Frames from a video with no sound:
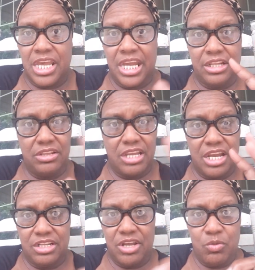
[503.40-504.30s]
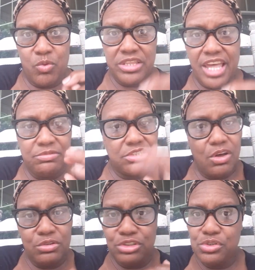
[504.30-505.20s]
and, and, and what they was
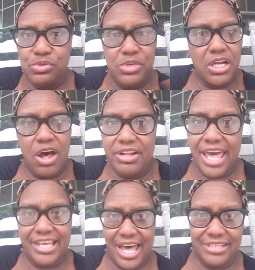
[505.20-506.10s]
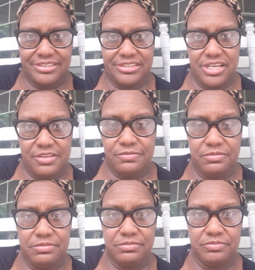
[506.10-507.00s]
gonna do and all that kind of stuff.
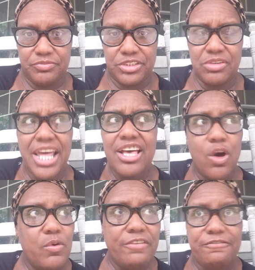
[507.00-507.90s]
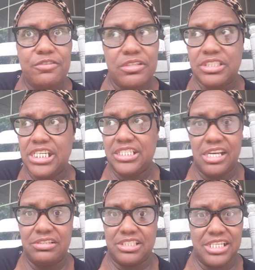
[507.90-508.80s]
So they go in full
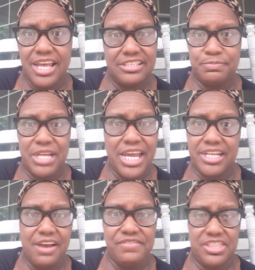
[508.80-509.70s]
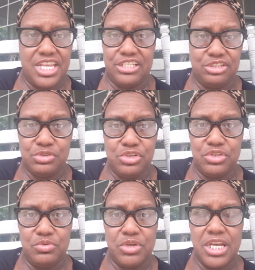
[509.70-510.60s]
details and they explain everything to
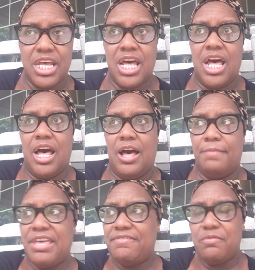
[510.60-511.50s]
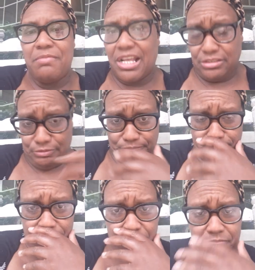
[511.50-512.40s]
you. Um, even with my
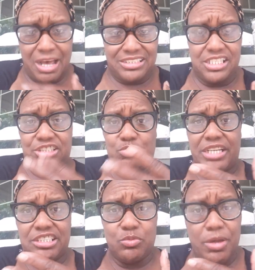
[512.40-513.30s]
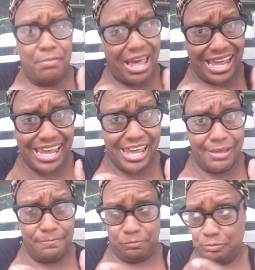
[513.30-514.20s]
my situation with my
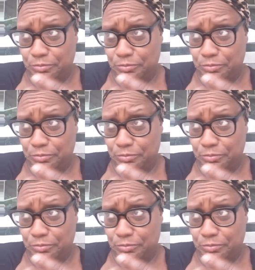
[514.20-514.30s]
hand,